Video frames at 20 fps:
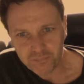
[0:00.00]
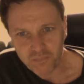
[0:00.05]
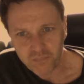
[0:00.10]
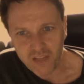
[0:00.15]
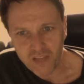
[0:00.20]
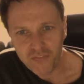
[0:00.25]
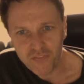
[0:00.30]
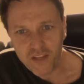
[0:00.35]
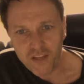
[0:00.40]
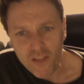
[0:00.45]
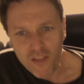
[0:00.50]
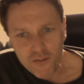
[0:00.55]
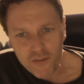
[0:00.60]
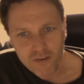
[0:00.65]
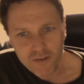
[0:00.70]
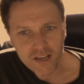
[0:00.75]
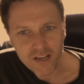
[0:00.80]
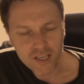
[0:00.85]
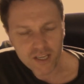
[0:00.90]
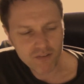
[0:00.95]
The other
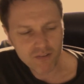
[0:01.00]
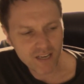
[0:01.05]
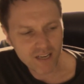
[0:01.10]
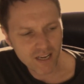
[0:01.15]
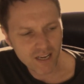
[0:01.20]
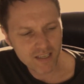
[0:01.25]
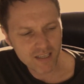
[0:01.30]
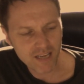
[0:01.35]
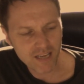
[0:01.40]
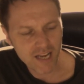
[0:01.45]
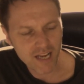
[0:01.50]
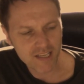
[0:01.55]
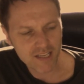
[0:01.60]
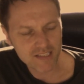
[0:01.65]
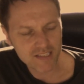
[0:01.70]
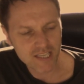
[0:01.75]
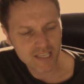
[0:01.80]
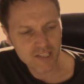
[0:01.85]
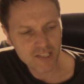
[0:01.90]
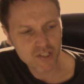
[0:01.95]

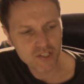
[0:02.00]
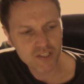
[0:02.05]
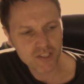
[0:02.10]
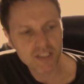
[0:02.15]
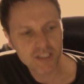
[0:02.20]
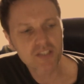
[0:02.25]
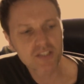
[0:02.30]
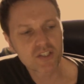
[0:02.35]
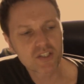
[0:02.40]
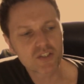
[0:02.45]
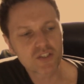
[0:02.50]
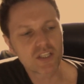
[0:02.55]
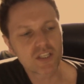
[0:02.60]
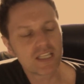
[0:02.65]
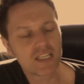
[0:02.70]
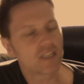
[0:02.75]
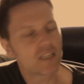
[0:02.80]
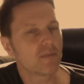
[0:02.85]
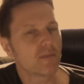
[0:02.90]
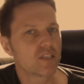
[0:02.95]
accusation is it's just a
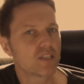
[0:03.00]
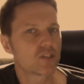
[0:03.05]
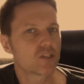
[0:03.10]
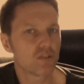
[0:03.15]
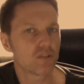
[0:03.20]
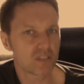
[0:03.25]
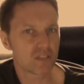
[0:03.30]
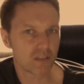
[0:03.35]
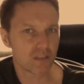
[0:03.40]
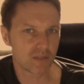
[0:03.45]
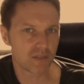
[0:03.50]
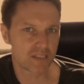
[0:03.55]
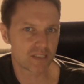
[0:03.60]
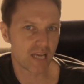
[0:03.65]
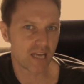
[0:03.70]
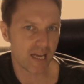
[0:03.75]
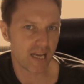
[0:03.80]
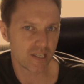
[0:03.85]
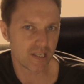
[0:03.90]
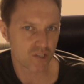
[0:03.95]
little bit too similar to
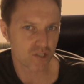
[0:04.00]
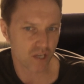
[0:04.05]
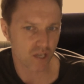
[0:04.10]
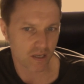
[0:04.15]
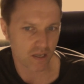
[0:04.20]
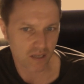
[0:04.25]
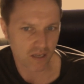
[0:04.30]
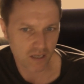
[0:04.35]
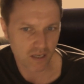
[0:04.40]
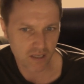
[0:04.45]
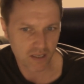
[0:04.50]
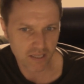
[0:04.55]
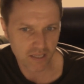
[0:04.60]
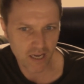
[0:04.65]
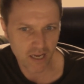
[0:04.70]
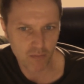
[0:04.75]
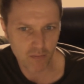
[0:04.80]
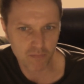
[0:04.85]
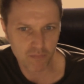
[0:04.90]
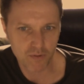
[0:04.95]
Asia, the
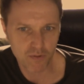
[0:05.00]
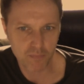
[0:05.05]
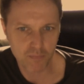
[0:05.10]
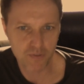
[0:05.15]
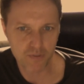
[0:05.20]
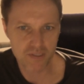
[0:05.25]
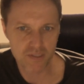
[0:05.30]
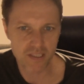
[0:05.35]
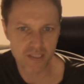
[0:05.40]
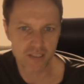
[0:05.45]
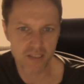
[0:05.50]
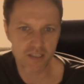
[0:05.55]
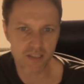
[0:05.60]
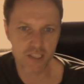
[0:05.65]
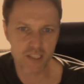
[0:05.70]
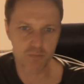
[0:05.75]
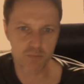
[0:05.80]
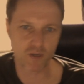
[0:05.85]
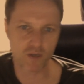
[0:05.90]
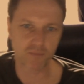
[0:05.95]
album that preceded
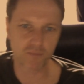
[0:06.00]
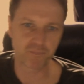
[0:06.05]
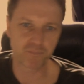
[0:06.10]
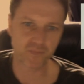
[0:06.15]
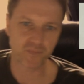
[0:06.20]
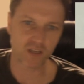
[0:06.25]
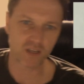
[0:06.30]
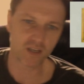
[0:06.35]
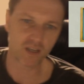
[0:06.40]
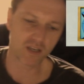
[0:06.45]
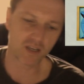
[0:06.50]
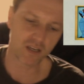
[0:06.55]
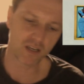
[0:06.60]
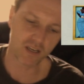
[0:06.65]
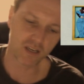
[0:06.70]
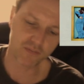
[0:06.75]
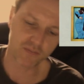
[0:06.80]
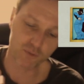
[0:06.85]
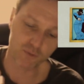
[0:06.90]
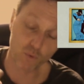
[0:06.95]
this one.
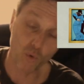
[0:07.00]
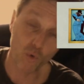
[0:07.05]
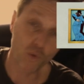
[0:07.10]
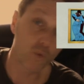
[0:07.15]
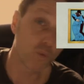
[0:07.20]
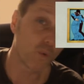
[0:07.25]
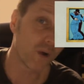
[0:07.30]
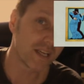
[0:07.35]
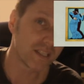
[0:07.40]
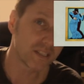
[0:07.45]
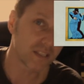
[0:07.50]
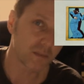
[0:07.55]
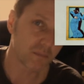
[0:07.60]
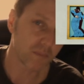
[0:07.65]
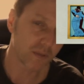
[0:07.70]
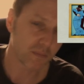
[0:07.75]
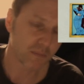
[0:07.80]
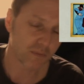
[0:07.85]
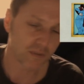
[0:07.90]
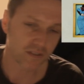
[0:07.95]
After all the waiting
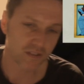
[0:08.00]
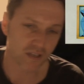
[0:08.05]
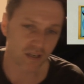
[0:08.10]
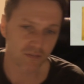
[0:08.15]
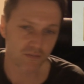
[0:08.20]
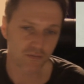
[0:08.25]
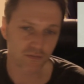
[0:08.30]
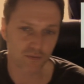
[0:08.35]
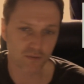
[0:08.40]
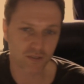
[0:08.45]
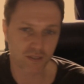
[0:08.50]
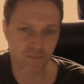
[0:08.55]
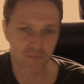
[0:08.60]
people had done for it,